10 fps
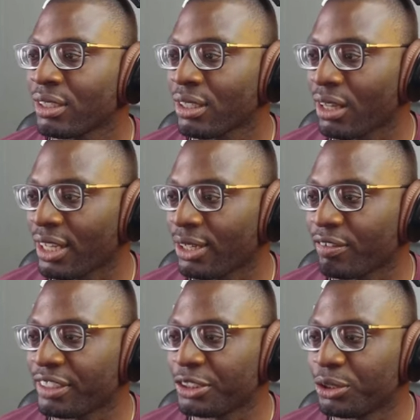Then I'll
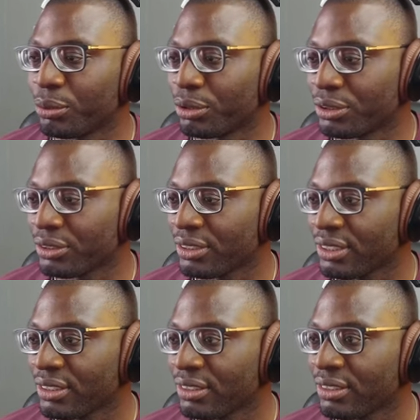create a new one,
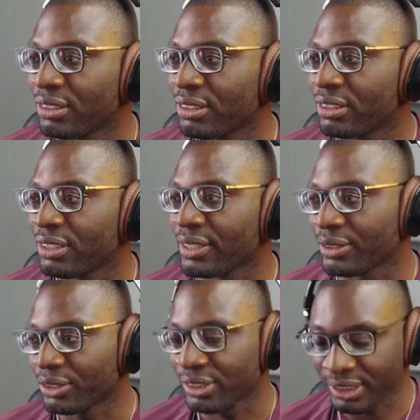and I'll
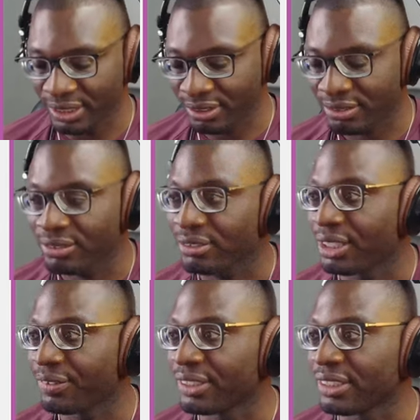just say
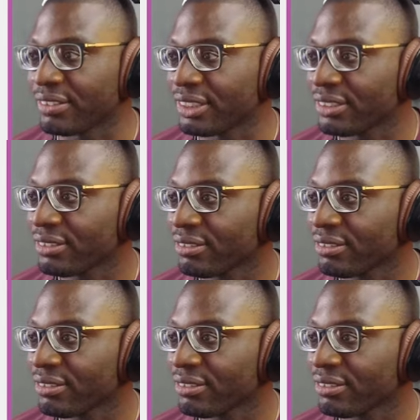David Secret,